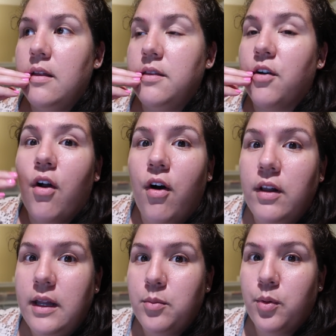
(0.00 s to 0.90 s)
they're
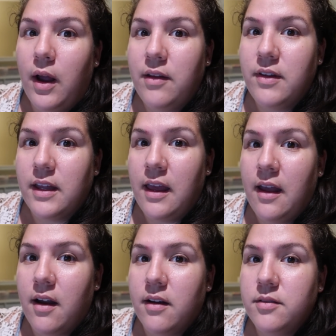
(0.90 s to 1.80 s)
all in private
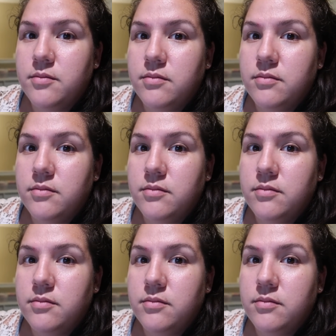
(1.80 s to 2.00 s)
care